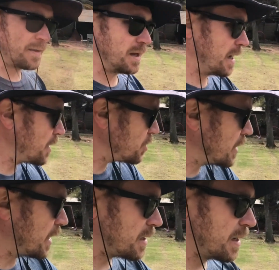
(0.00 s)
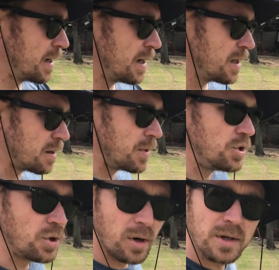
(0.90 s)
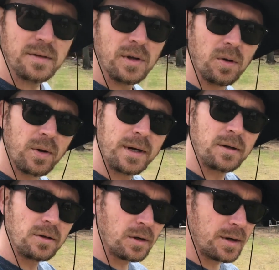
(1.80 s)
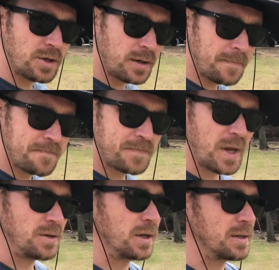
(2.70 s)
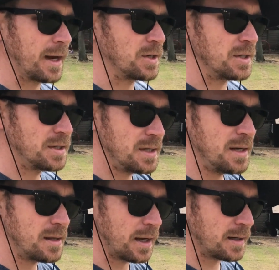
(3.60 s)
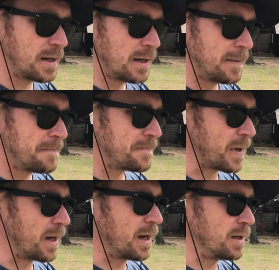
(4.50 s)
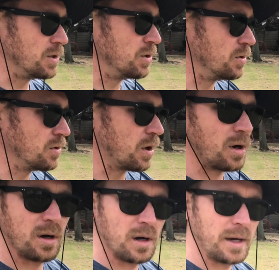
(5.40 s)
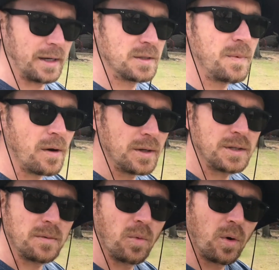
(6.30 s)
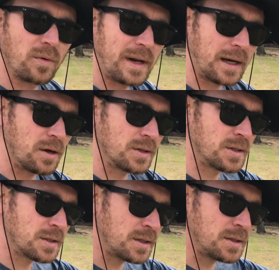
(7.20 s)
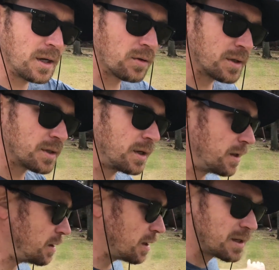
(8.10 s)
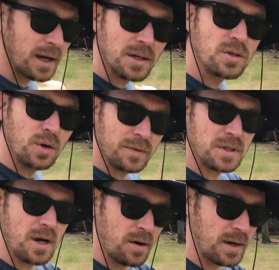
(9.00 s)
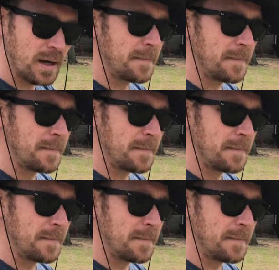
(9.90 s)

And then as you get the majority of your lawn in a good condition, and you can actually see that you are experiencing more of like a consistency across the entire surface area,